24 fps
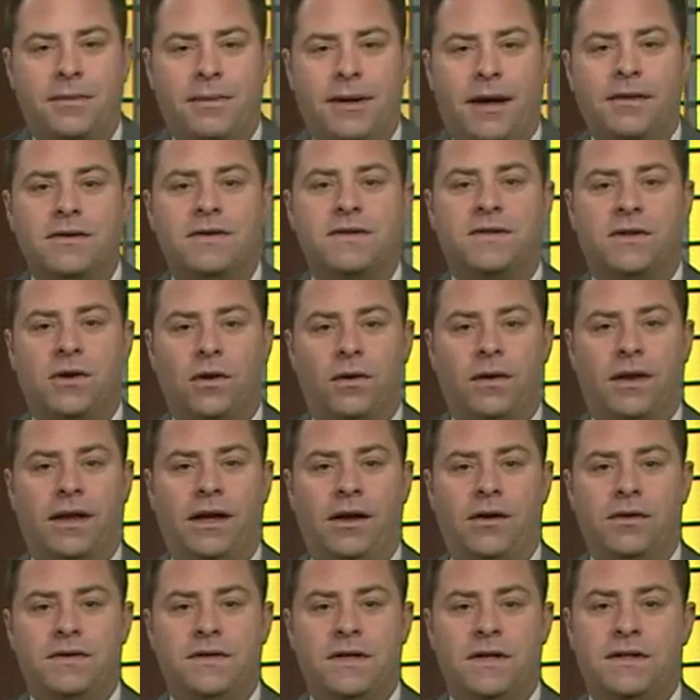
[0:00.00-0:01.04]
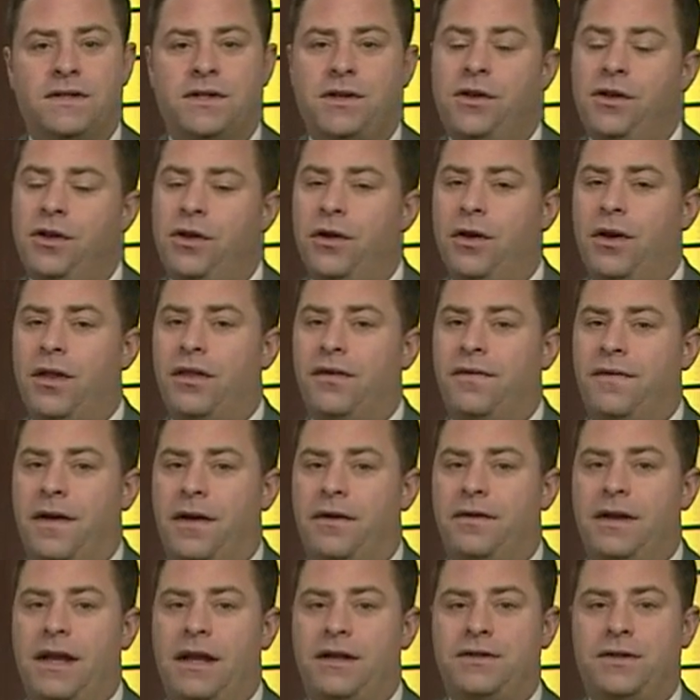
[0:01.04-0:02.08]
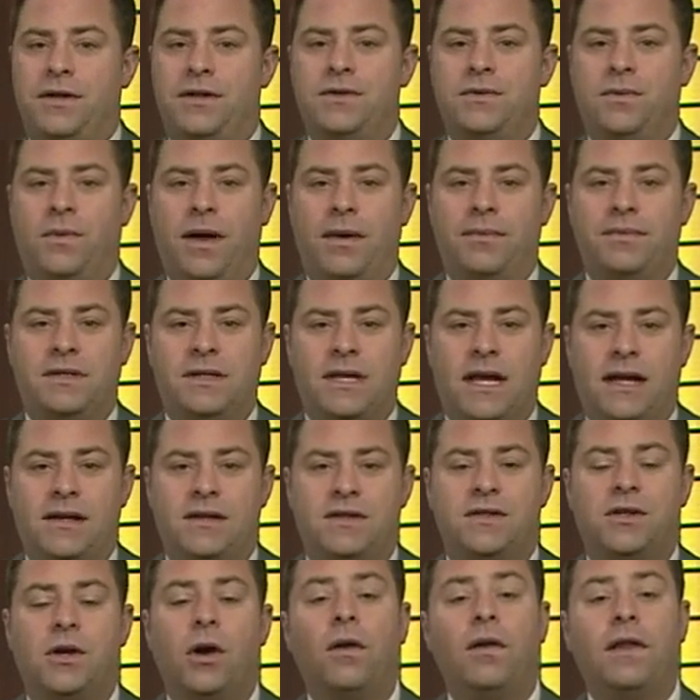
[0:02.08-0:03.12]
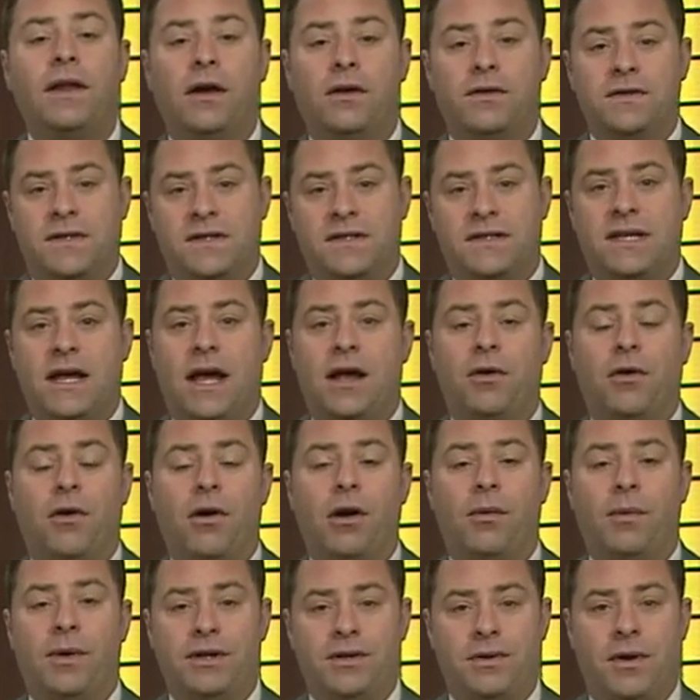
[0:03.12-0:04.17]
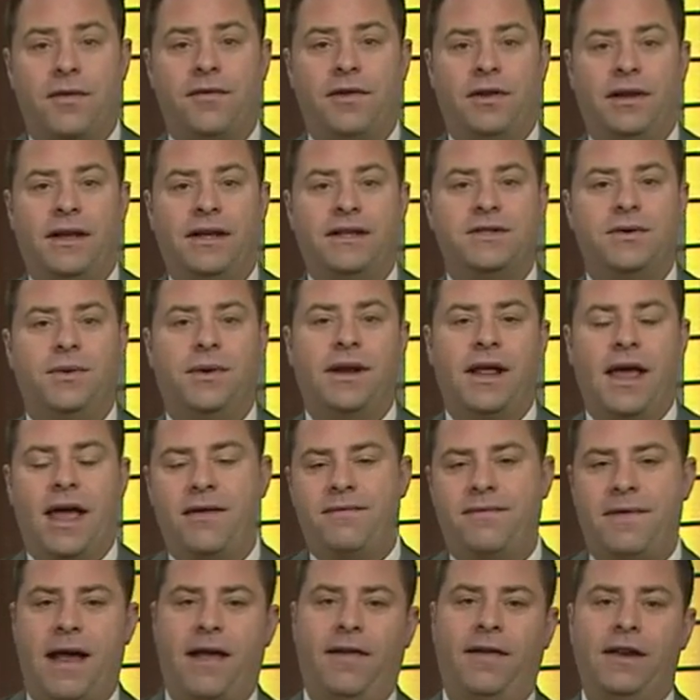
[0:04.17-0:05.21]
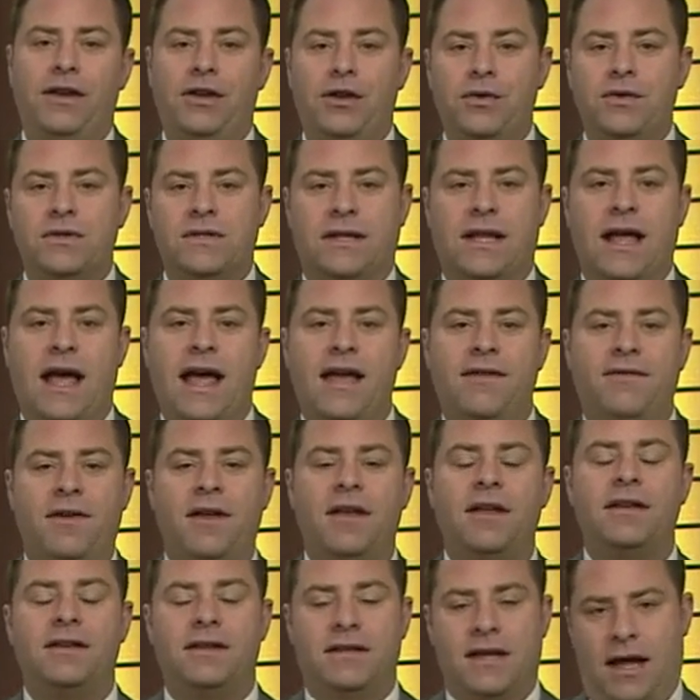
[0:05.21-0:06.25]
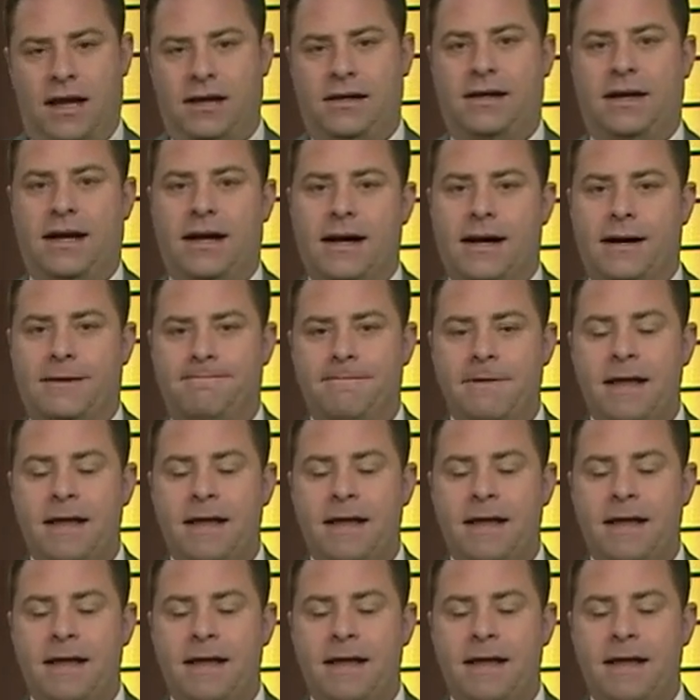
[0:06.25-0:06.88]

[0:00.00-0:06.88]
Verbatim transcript: about scoliosis, you can go to the foundation's website, scoliosis.org. We do have a link to it at valleynewslive.com.